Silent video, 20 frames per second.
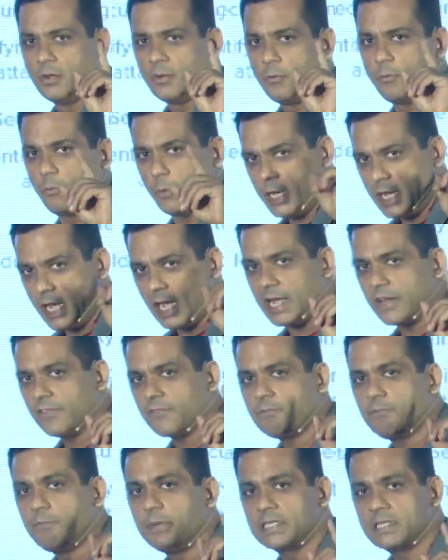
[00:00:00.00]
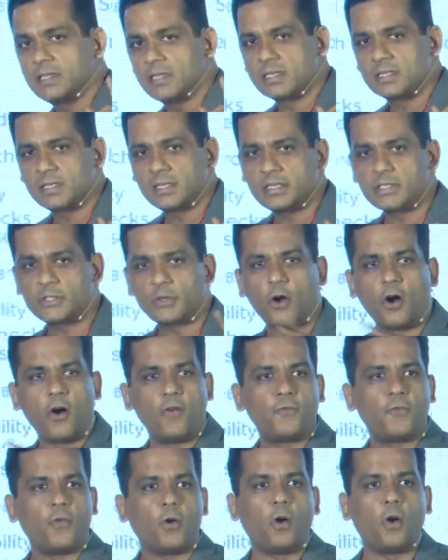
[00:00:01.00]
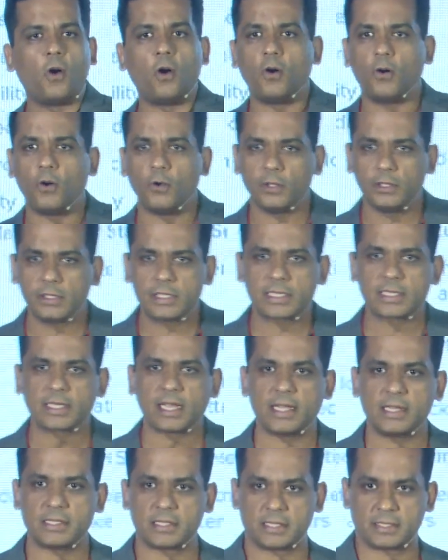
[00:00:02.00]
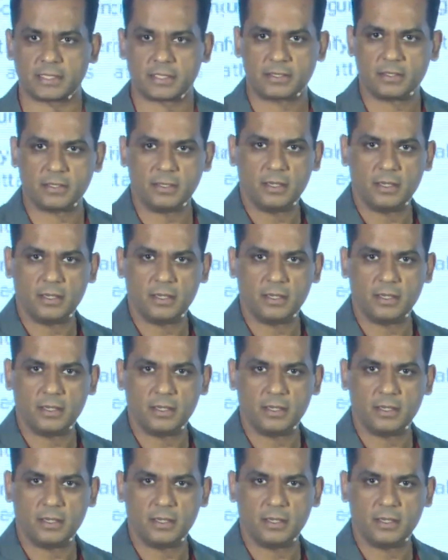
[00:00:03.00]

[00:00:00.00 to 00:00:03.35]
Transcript: We have businesses of all sizes.